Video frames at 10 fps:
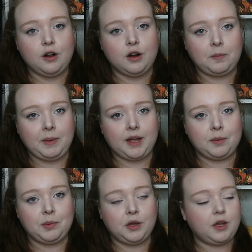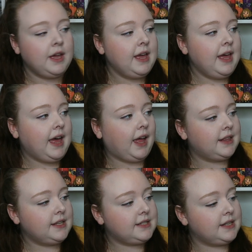hardback book,
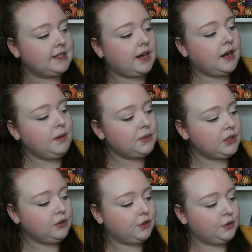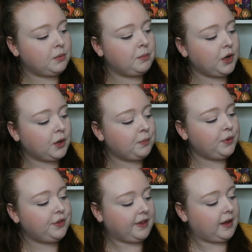and this is An Absolute
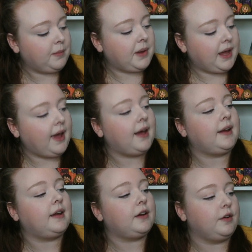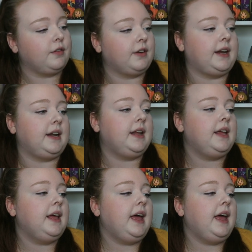Remarkable Thing by Hank Green.